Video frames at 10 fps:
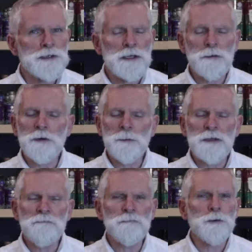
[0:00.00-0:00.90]
they're not going
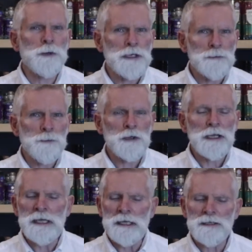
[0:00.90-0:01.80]
to be ruined by
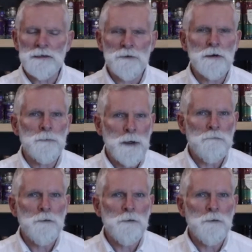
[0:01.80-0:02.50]
the heat of